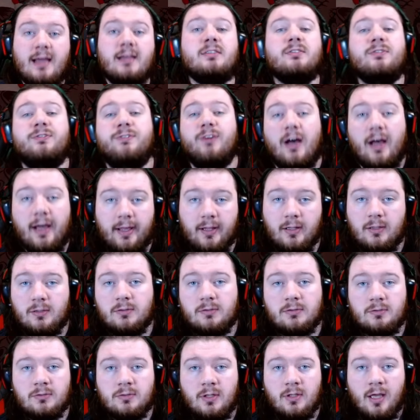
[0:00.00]
file,
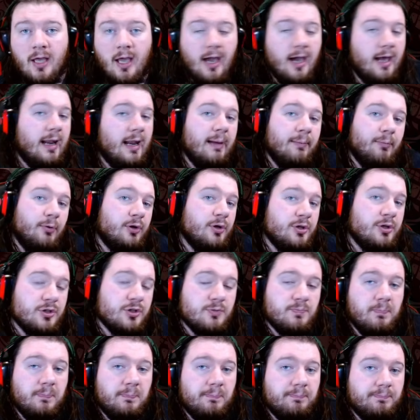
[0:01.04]
and I'm going to just
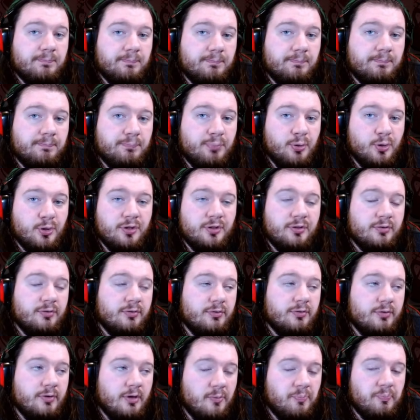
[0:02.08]
put
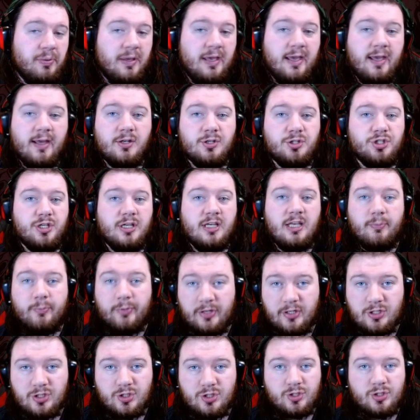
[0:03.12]
a PNG
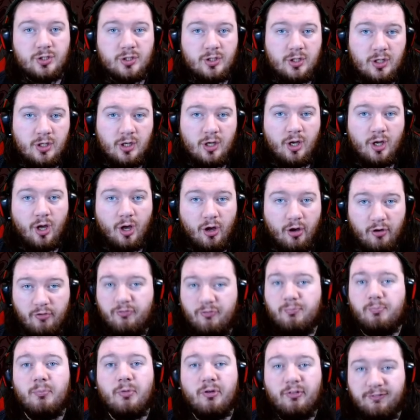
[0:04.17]
image of
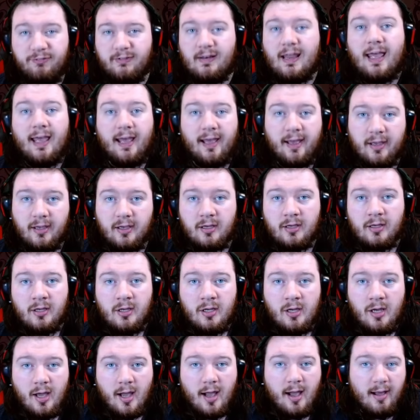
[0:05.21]
my flag,
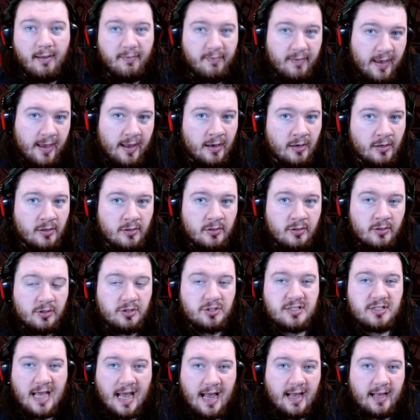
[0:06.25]
and then
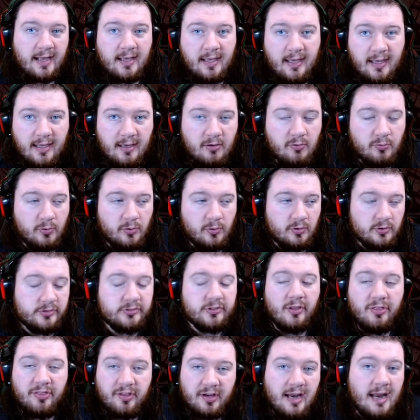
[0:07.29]
tag equals
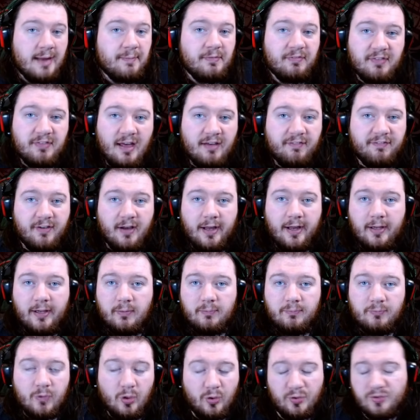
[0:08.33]
the name of that file,
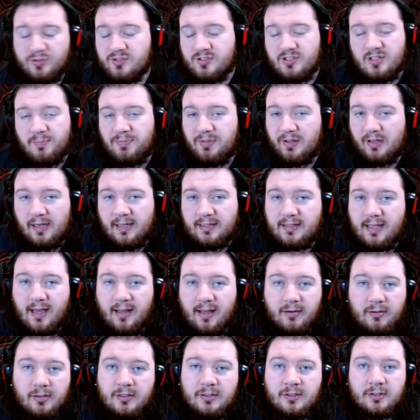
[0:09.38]
or something like that.
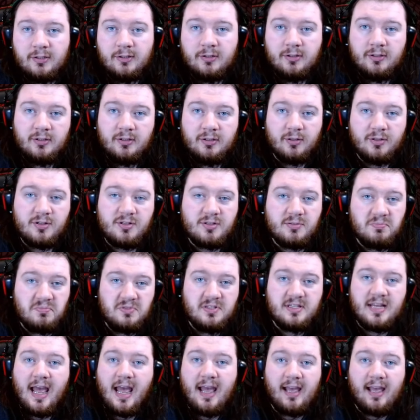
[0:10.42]
Or
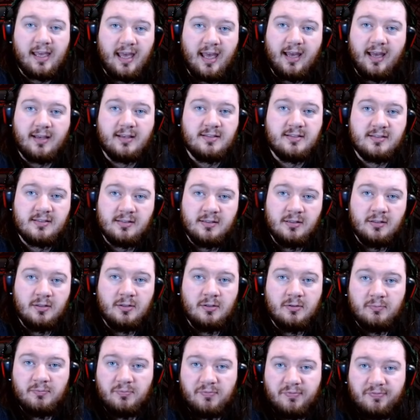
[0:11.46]
tag X
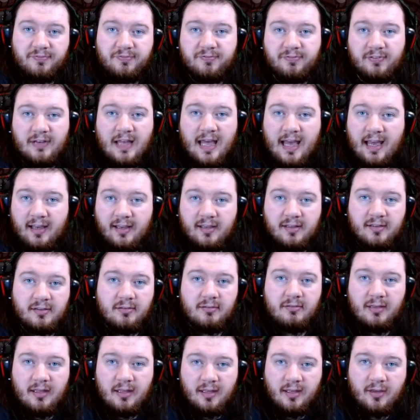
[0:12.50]
flag
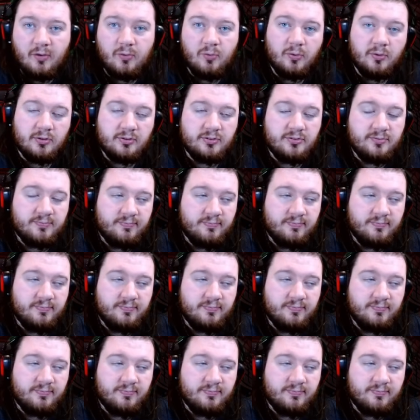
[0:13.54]
equals